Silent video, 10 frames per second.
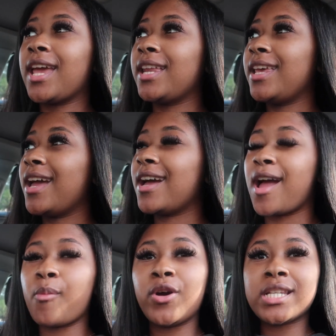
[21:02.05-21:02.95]
And yeah,
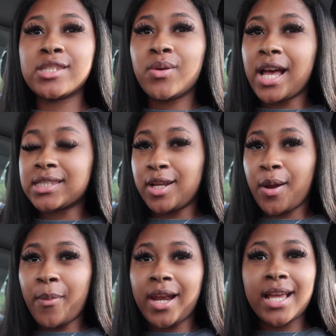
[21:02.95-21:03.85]
I'm gonna see you guys later
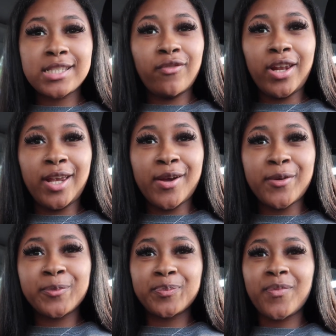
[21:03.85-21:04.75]
in my next video.